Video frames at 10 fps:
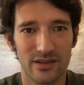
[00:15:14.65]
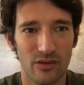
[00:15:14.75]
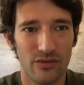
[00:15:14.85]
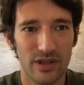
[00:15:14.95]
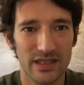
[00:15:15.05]
So
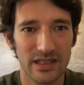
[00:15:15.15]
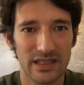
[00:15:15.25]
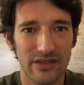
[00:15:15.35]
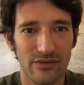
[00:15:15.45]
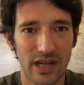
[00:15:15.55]
for instance,
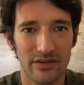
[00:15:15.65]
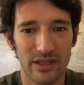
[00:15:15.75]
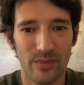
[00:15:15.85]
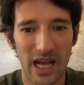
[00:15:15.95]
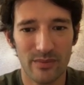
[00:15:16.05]
if we are with
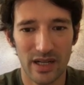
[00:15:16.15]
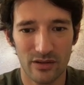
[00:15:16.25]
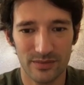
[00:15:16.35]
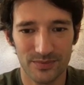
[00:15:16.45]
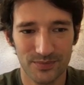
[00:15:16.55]

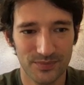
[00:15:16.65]
Barbaro,